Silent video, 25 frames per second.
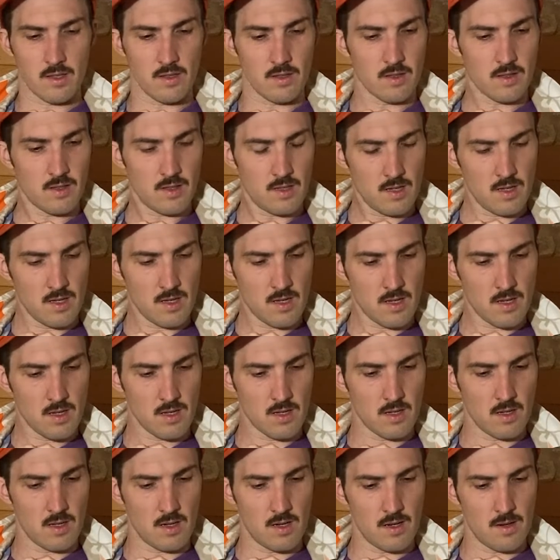you'll see,
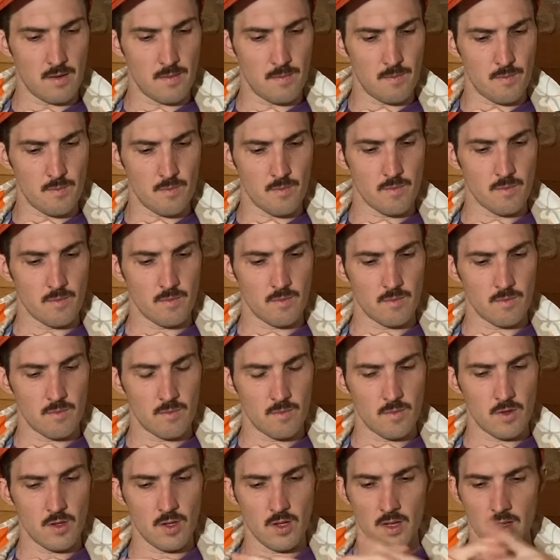in
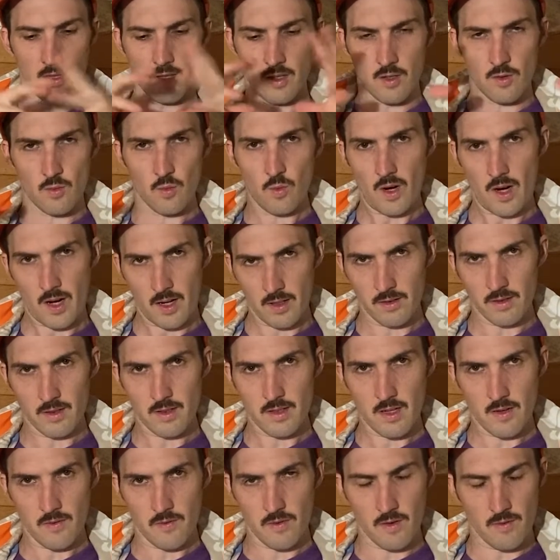these wildly
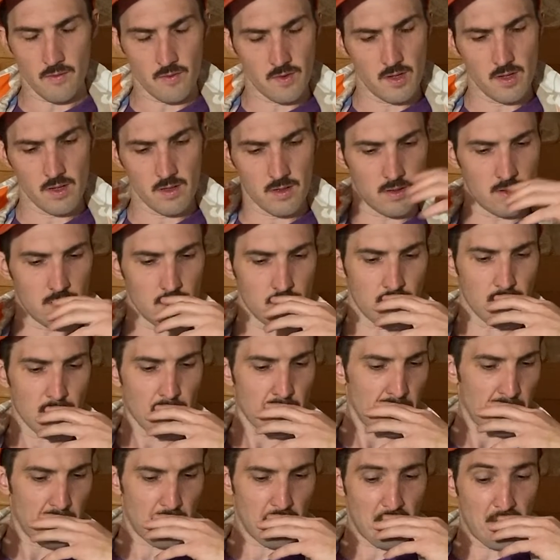different vehicles,
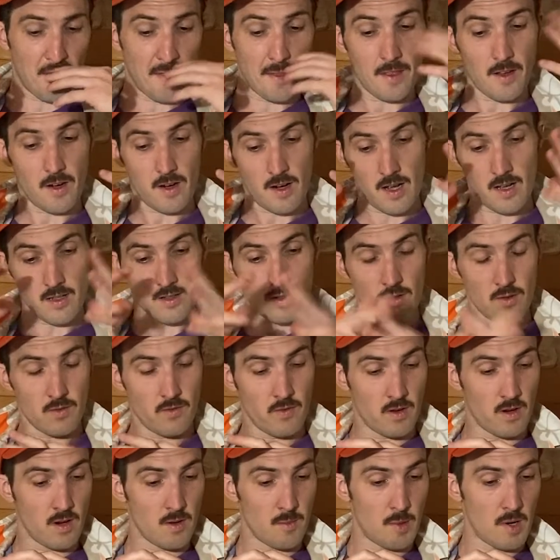they're not so
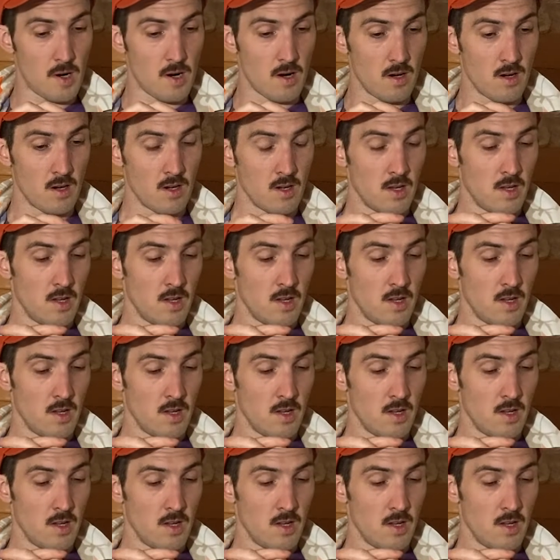far apart.